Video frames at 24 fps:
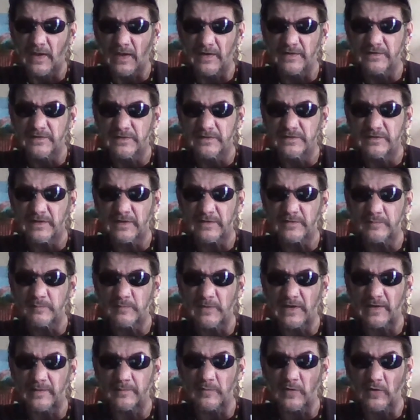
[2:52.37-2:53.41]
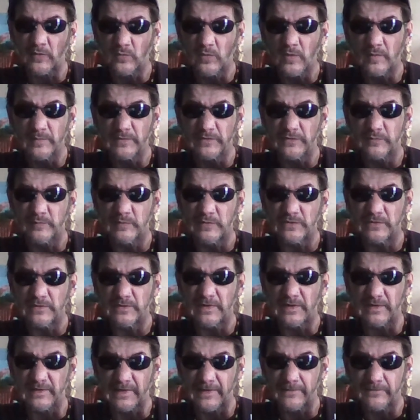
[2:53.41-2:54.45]
I said, yes, ma'am, a woman's boot,
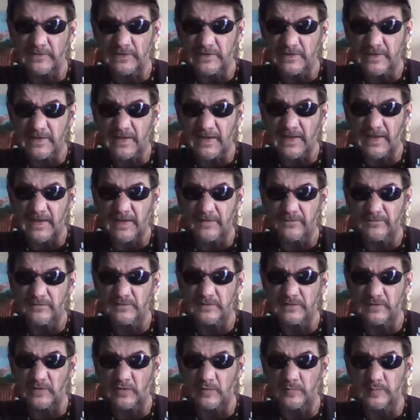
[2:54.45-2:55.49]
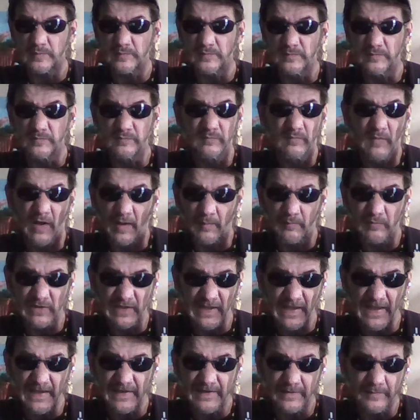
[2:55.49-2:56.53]
11.5, you know, a
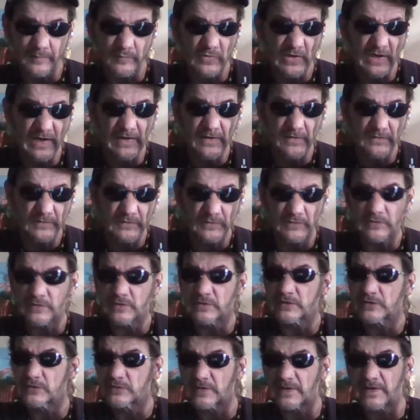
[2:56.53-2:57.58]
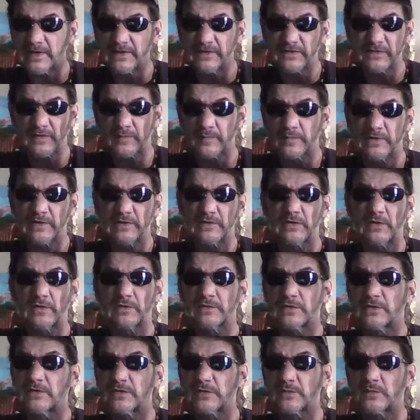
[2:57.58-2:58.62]
black, a brown, or a gray, something
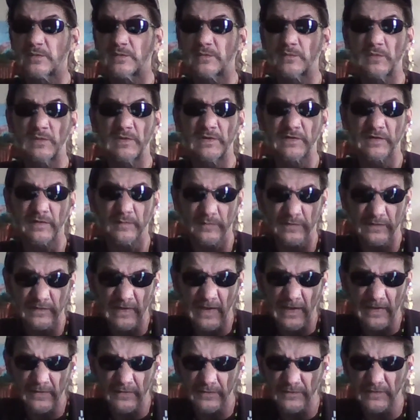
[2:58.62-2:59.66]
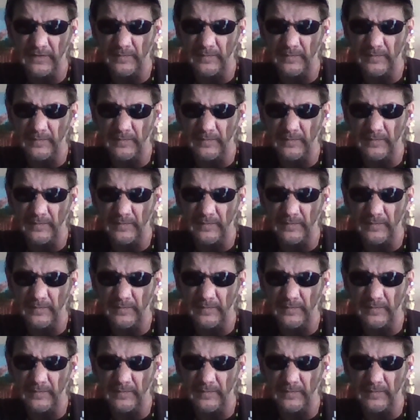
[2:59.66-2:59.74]
along those with some style,